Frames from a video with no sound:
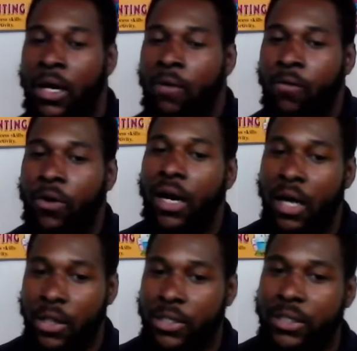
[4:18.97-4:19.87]
for
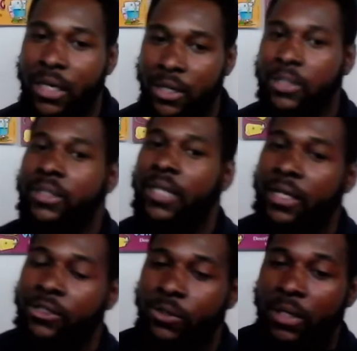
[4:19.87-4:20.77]
others to
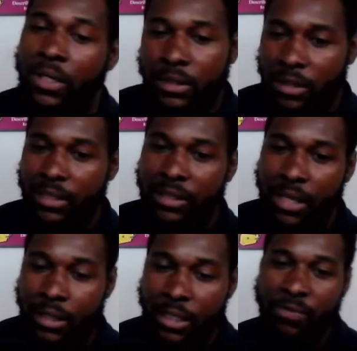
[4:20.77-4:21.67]
understand you. Just
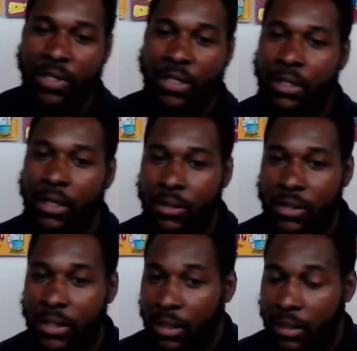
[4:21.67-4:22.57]
like these videos.